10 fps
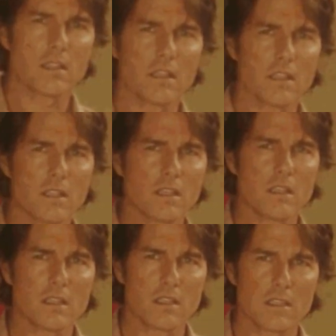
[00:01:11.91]
every
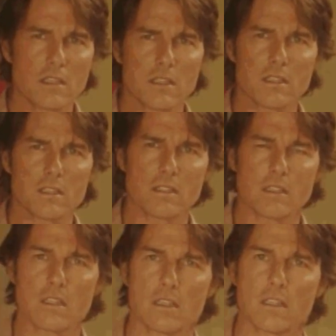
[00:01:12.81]
turn.
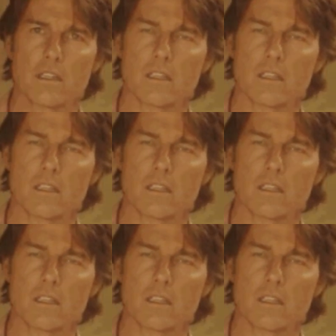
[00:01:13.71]
Most